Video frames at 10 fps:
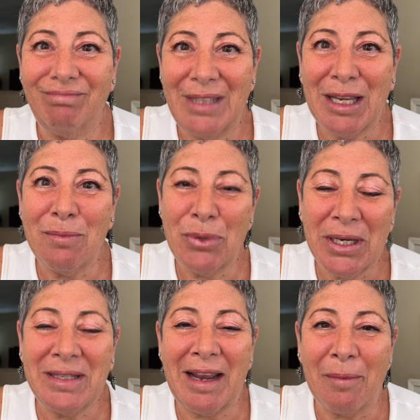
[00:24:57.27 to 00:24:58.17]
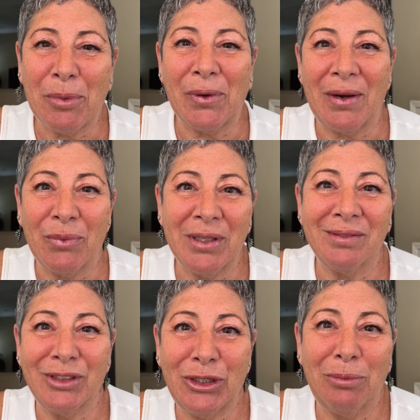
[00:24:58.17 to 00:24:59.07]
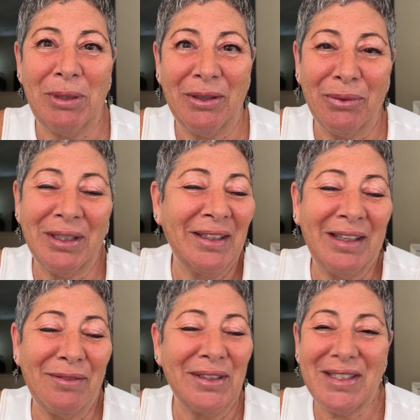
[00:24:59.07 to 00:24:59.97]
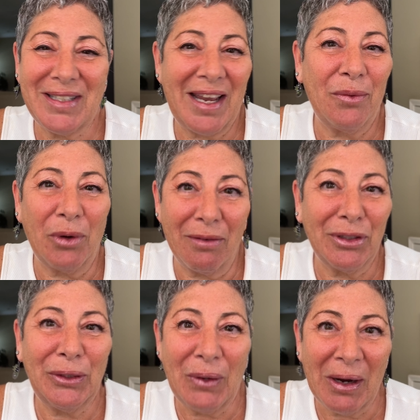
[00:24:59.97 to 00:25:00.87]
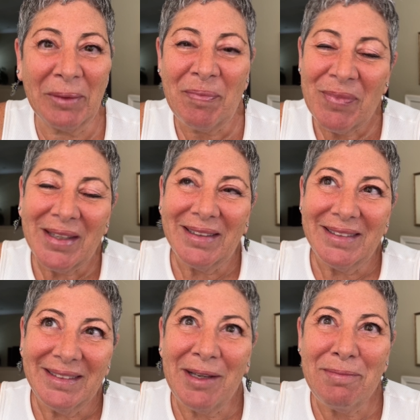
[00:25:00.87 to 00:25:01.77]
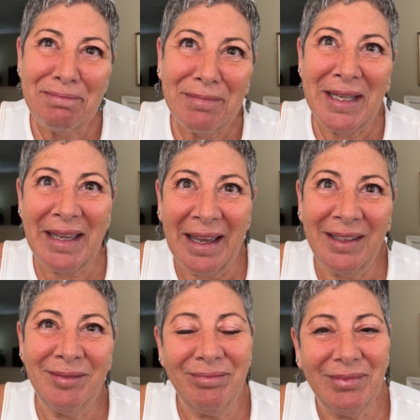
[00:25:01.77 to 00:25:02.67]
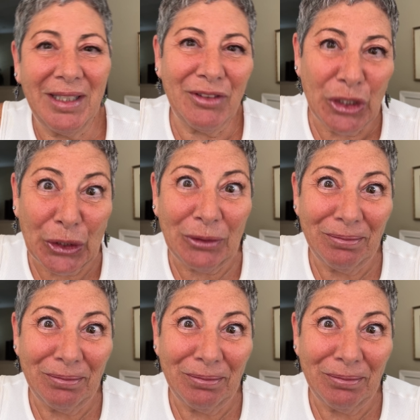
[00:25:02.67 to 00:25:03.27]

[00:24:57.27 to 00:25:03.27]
it can put a damper on what could be a really lovely stay wherever you are. So again, live and learn.